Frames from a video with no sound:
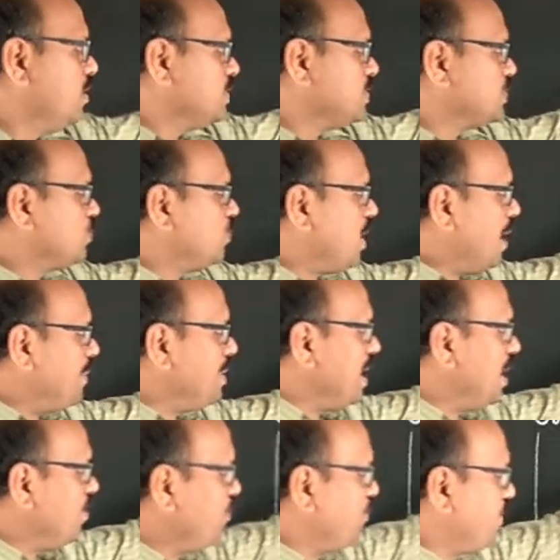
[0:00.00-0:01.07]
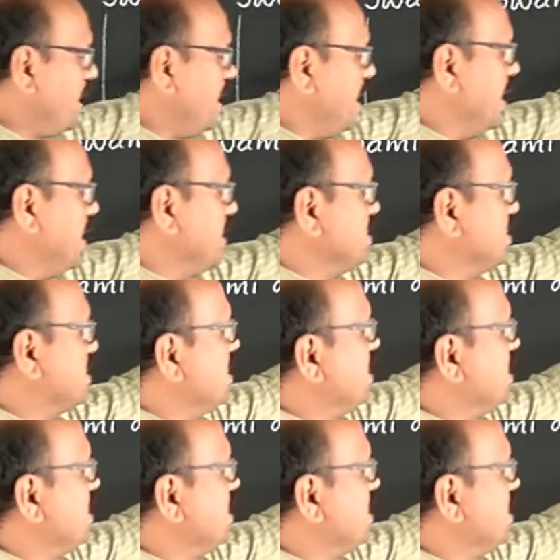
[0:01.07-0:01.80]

Swami and Friends